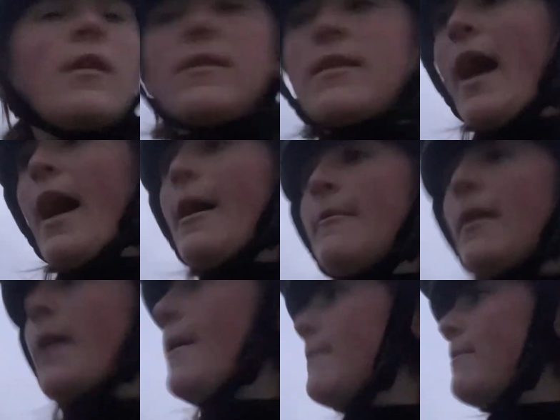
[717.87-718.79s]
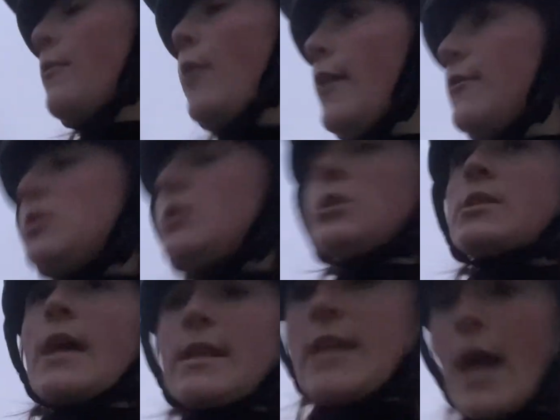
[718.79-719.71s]
Yeah, whatever she just
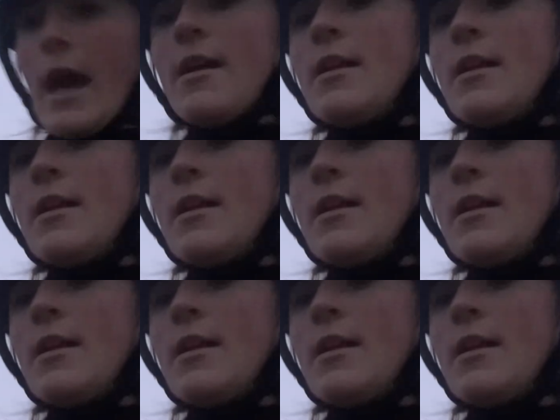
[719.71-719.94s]
said, yeah.